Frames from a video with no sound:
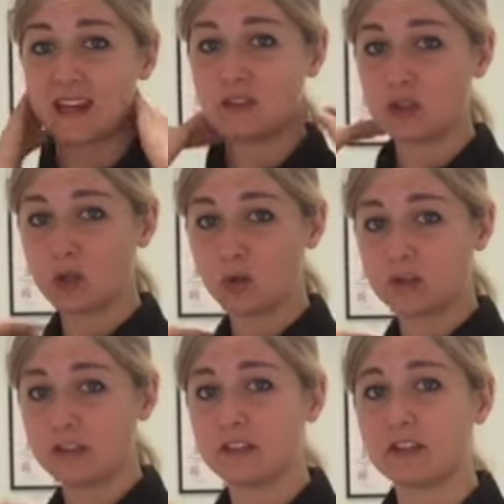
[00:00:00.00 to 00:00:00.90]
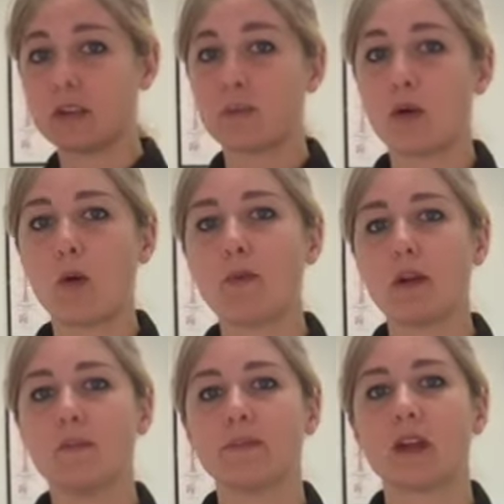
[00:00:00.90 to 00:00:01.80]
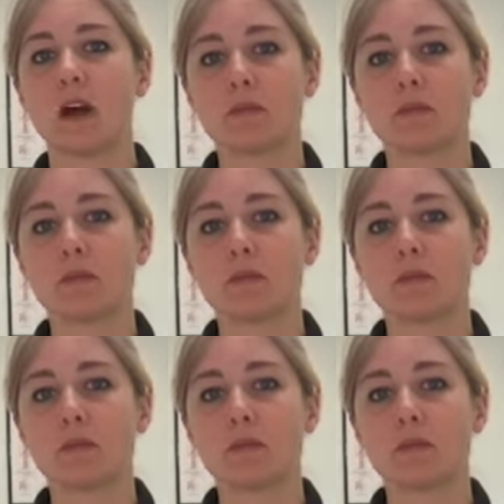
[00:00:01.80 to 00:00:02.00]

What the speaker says: and shoulders that's the problem,